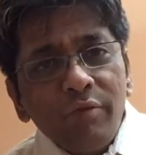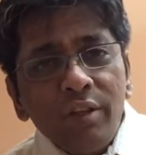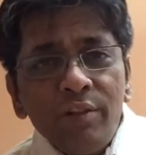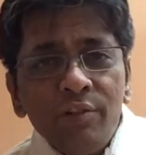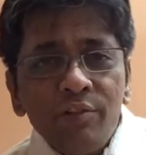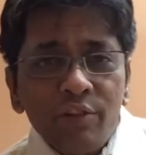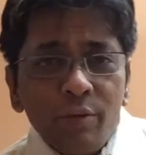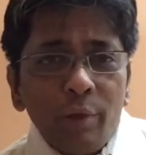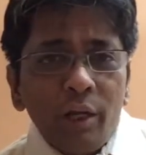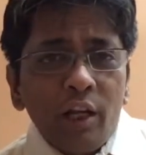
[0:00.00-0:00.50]

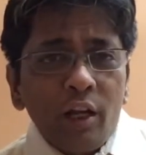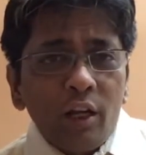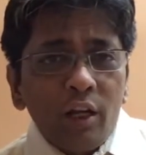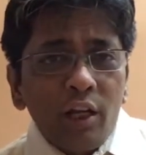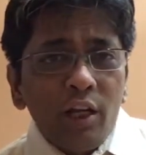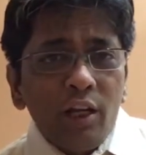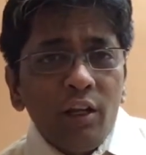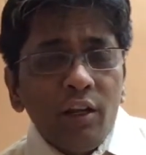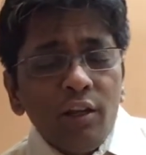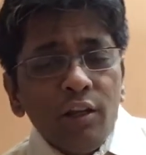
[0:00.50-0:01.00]

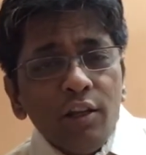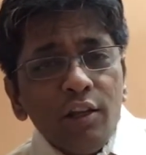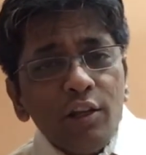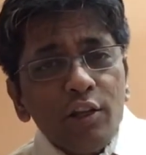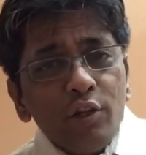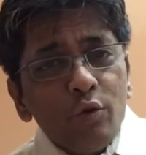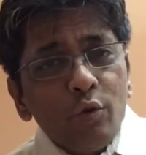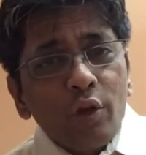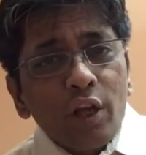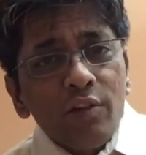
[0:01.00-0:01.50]
Similarly,
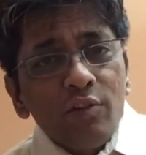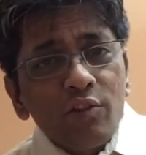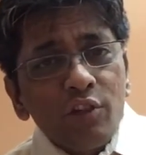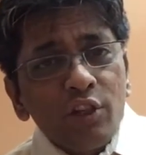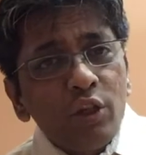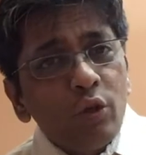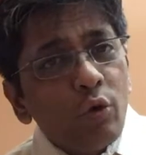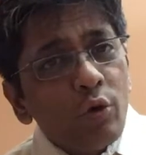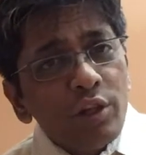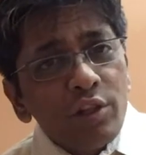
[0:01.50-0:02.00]
you can
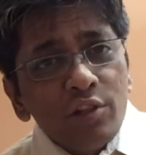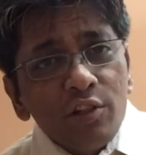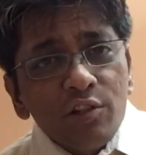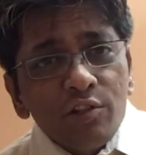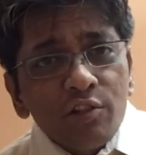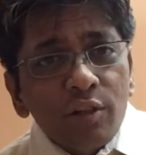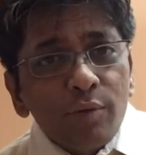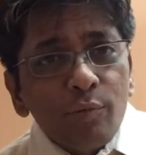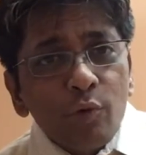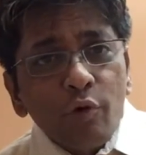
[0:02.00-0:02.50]
see
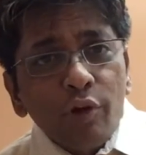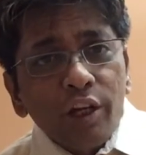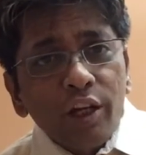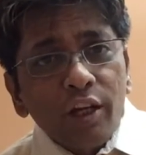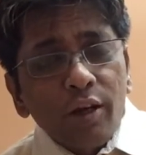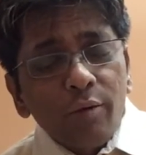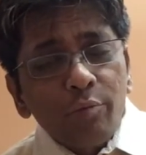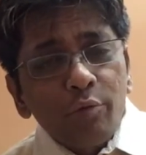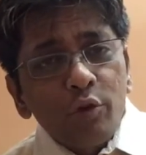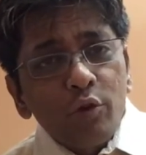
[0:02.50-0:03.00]
ONGC moving
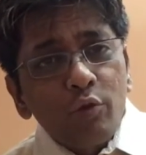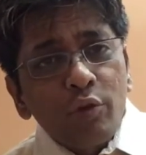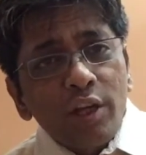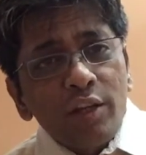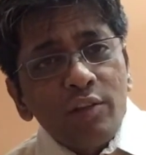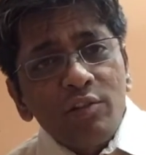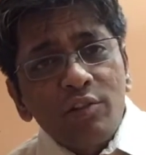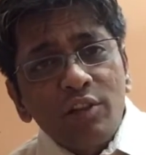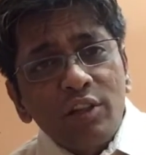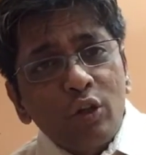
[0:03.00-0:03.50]
up, you
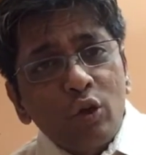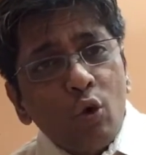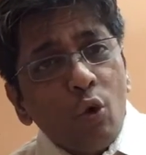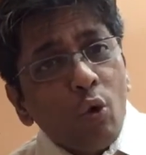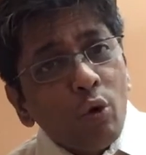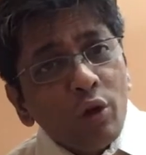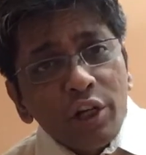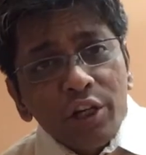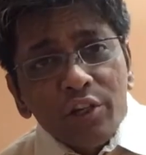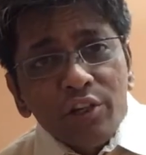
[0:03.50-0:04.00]
can see
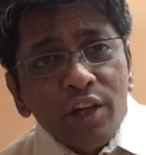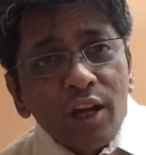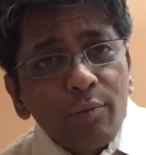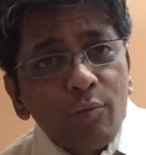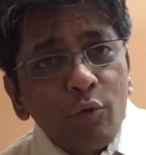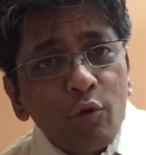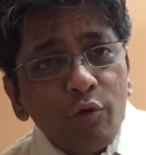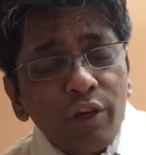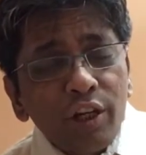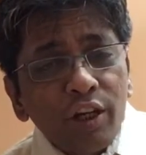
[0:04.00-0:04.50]
Coal India
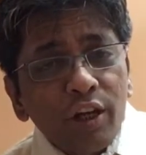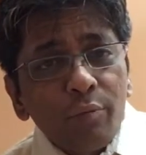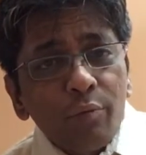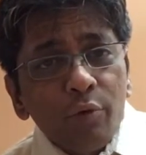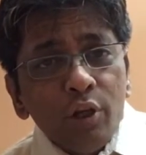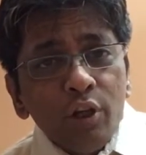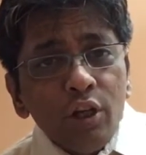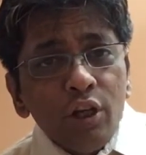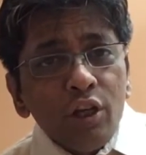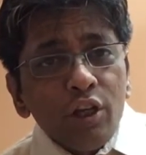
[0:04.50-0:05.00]
moving
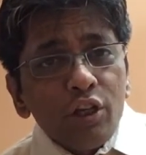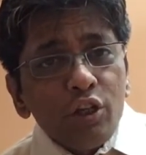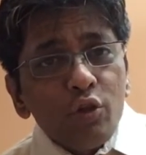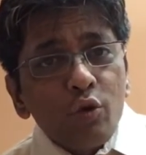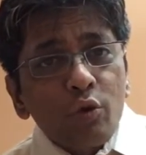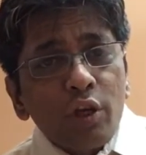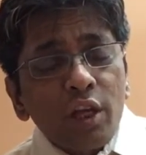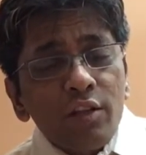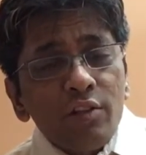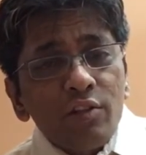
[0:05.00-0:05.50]
up,
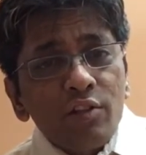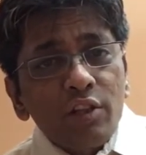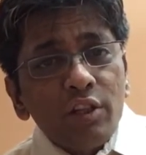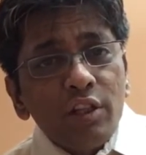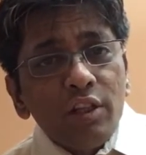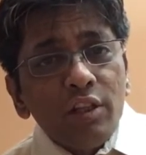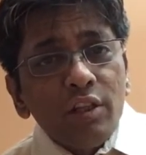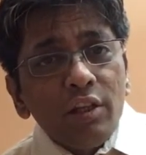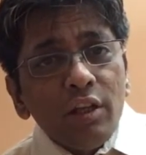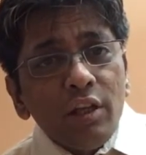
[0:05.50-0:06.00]
you can
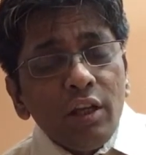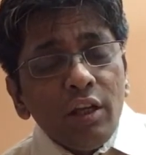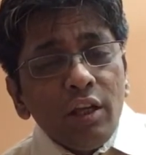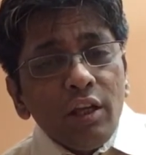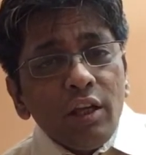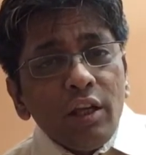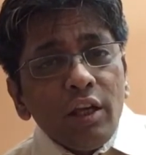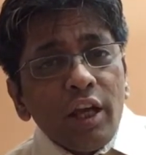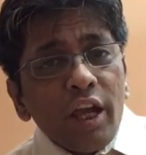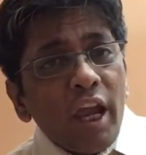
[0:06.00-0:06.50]
see
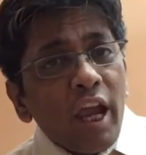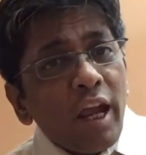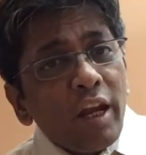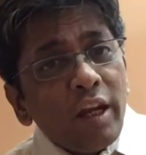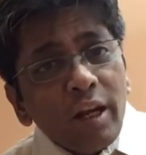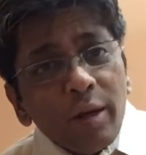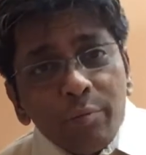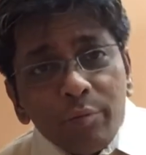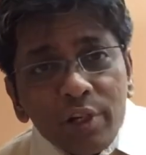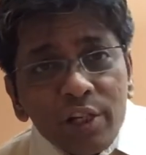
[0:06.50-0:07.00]

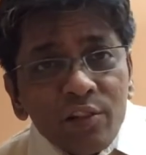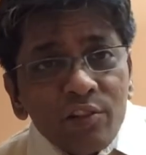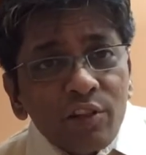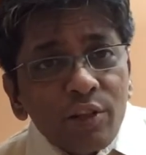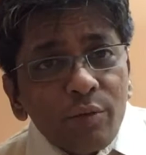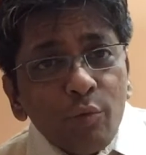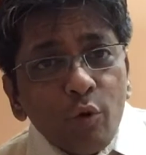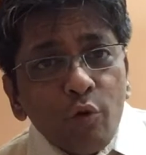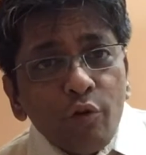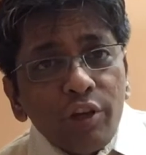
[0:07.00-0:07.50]

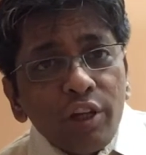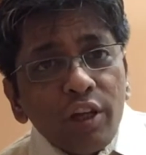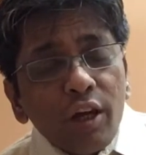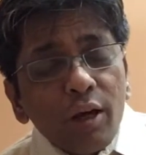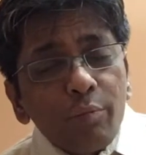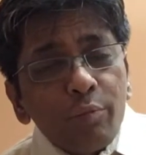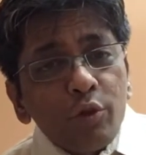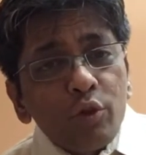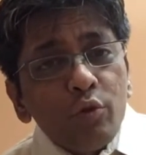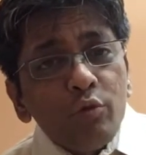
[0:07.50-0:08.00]
NMDC moving
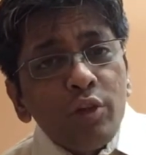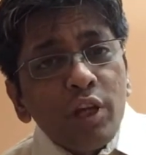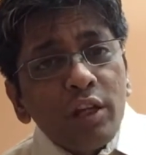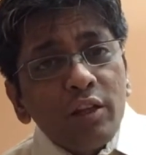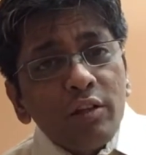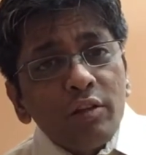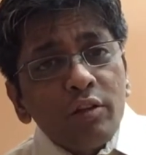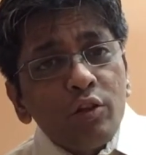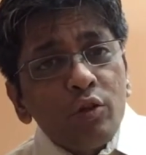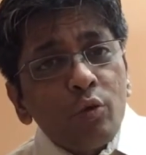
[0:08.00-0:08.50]
up,
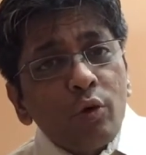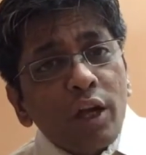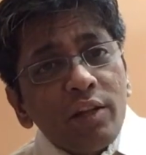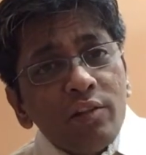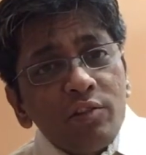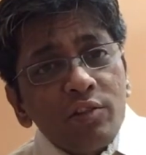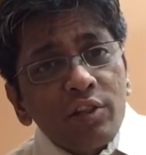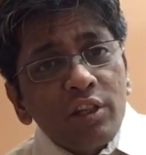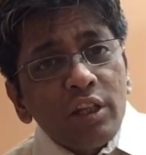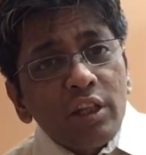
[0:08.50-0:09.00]
you
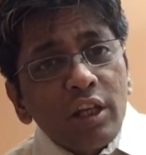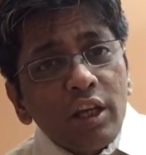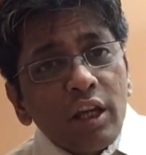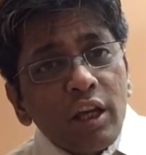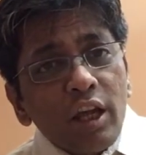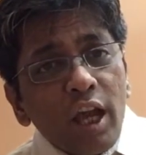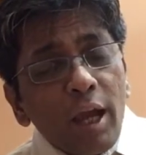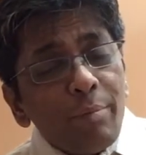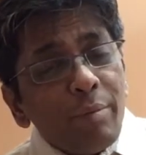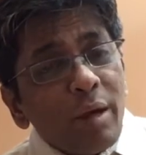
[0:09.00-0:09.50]
can see
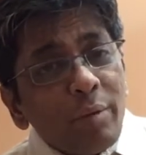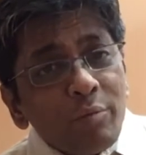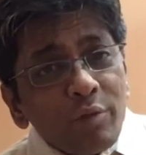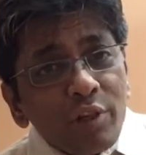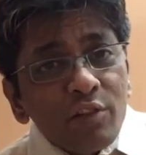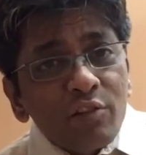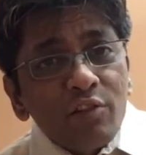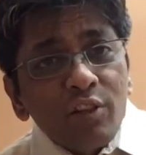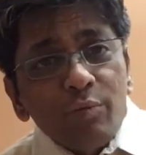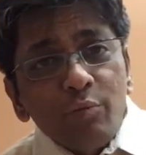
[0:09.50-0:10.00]

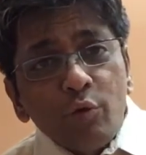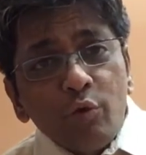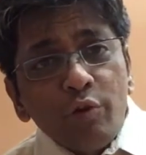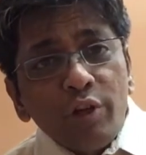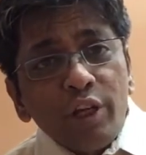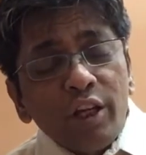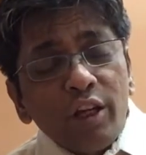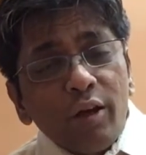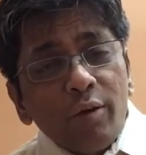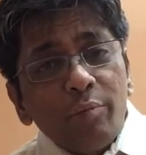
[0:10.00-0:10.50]
MMTC
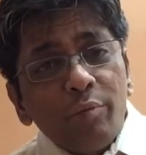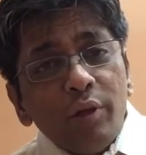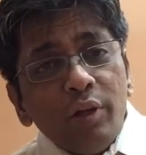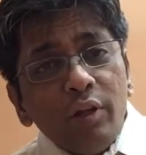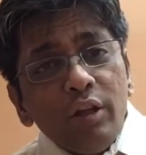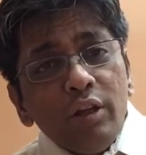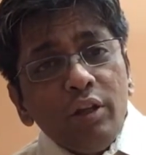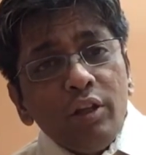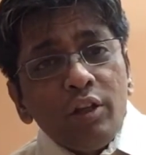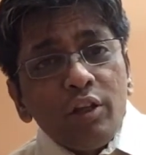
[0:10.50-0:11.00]
moving up,
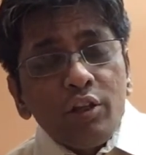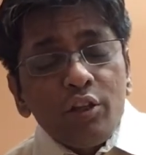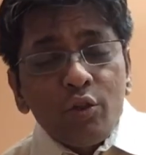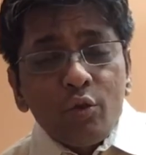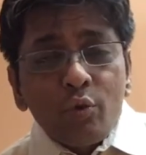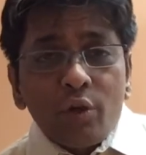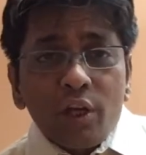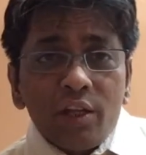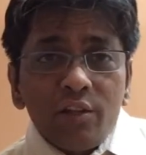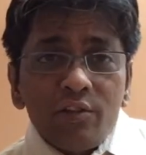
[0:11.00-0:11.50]

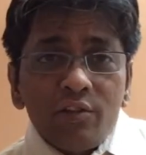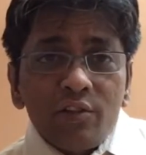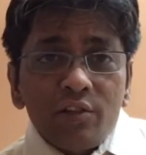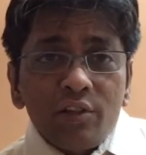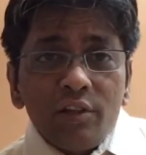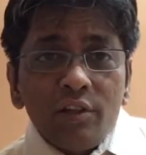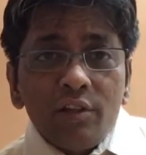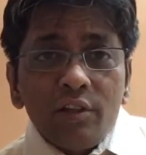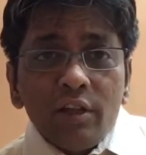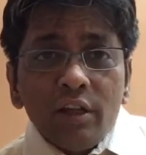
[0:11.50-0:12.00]
you can
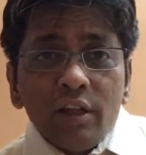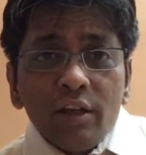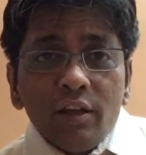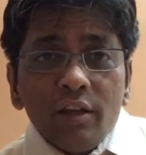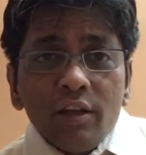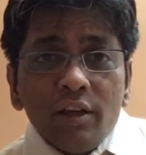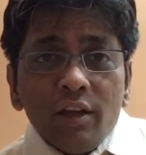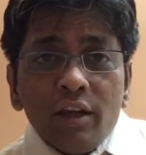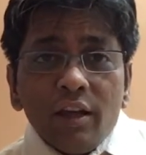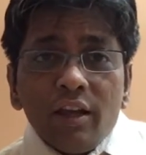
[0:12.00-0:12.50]
see
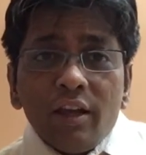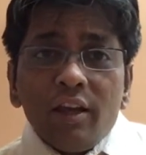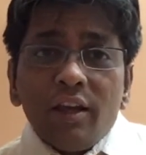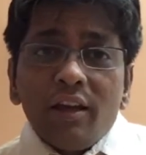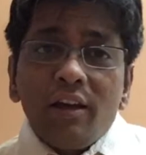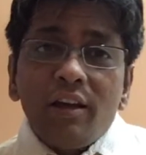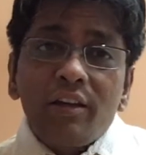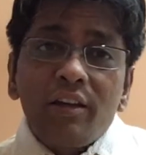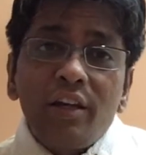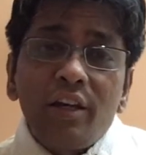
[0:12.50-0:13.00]

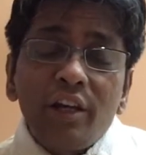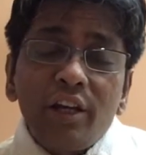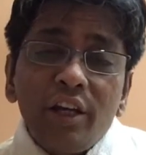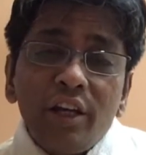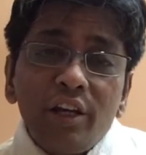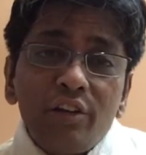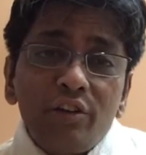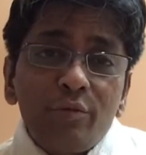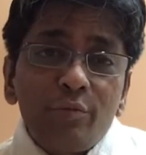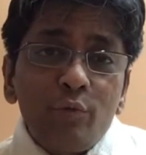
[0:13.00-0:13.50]
a
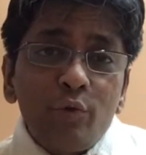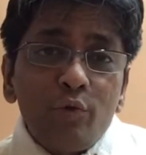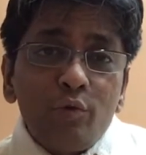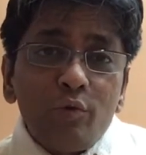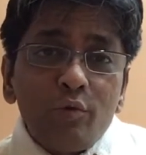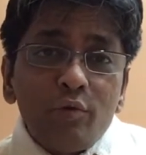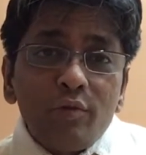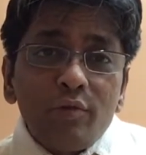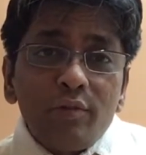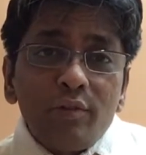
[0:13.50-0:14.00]
great move
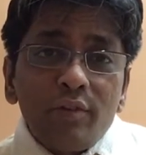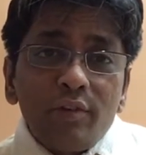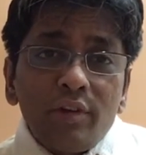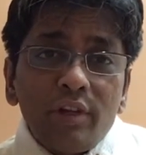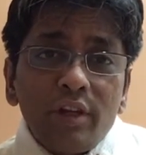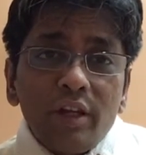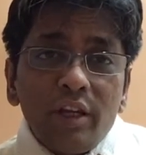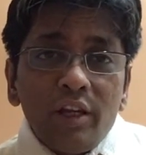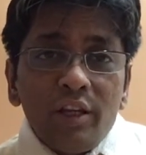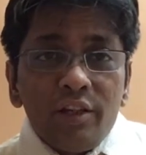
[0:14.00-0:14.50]

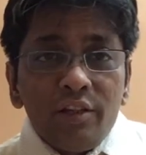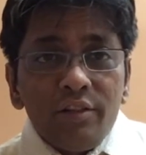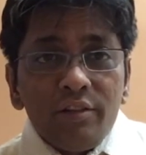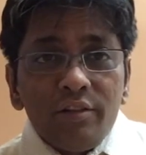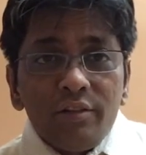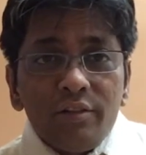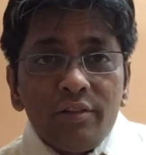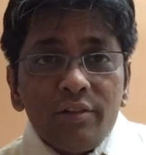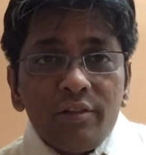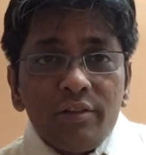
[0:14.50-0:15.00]
in